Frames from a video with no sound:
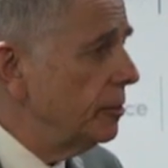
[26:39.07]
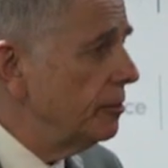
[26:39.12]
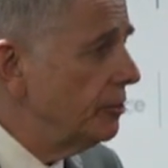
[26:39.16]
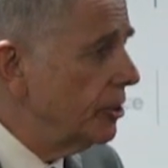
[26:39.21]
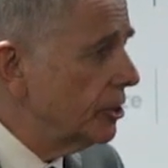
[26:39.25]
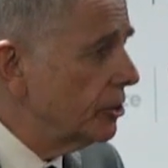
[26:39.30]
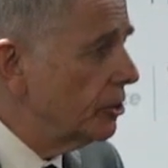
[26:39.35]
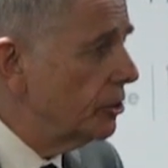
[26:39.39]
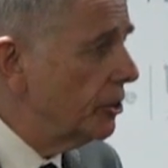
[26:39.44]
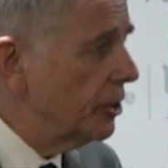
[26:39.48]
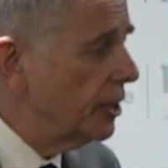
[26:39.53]
in
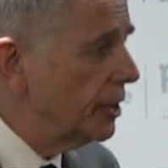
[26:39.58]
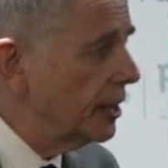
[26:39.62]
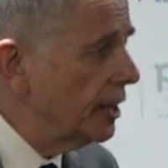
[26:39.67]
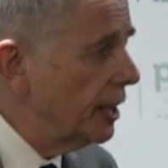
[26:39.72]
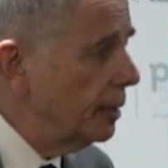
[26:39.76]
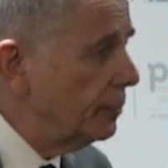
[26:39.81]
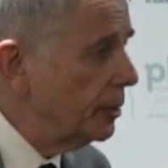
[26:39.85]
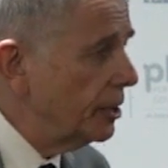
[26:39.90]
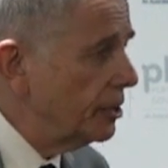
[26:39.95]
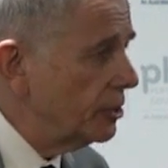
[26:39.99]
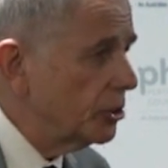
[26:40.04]
Victoria
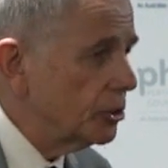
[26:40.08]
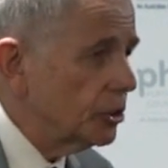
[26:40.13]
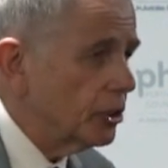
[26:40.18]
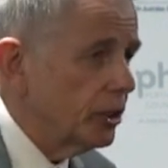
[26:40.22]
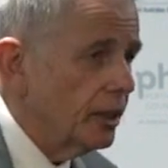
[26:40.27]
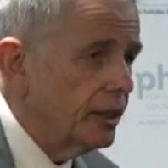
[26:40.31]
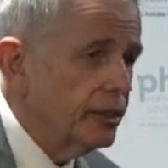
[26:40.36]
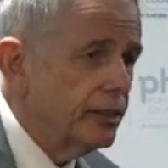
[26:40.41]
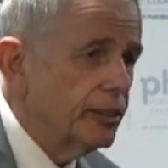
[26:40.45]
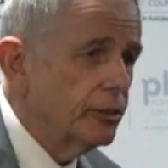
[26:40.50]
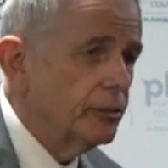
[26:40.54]
came in to
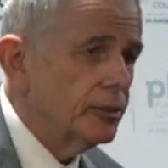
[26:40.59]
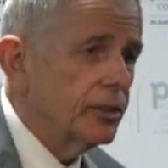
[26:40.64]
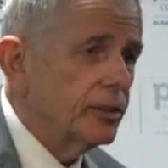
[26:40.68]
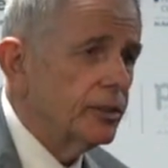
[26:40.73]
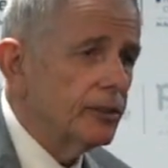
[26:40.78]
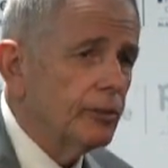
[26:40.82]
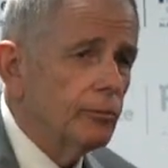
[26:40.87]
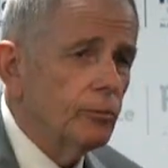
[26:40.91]
try and deal with this.